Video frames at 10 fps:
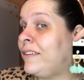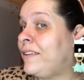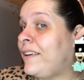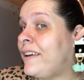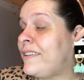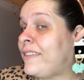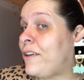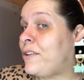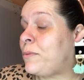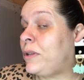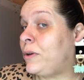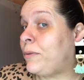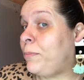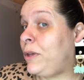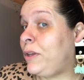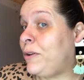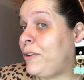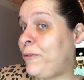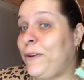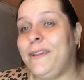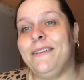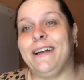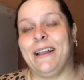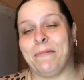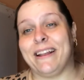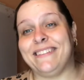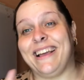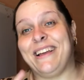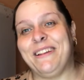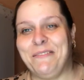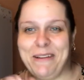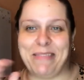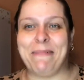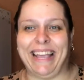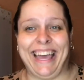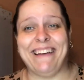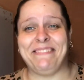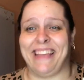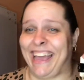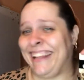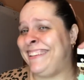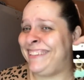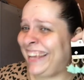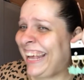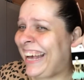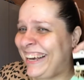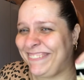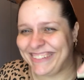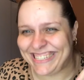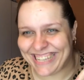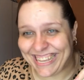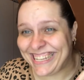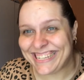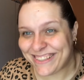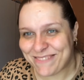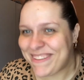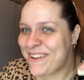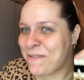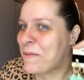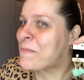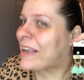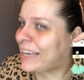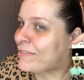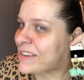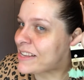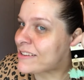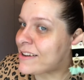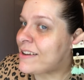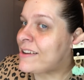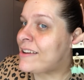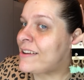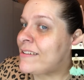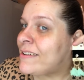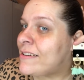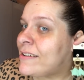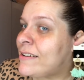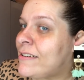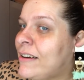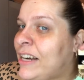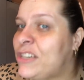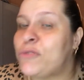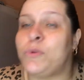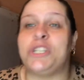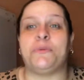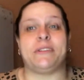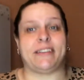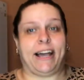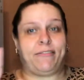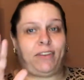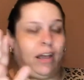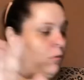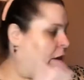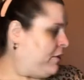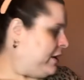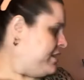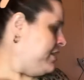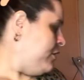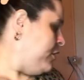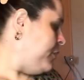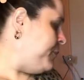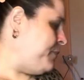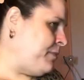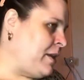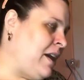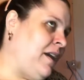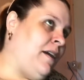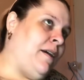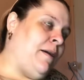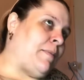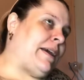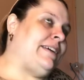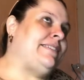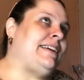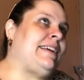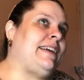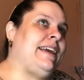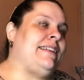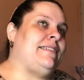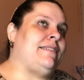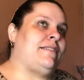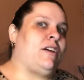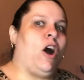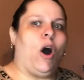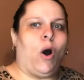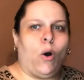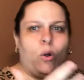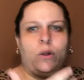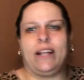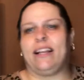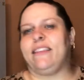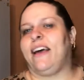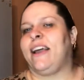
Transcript: Yes, those would look beautiful. And I'm going to say it with my caftans. I always say these look beautiful with my caftans. I just wish it was caftan weather, I tell you. Because it's cold. It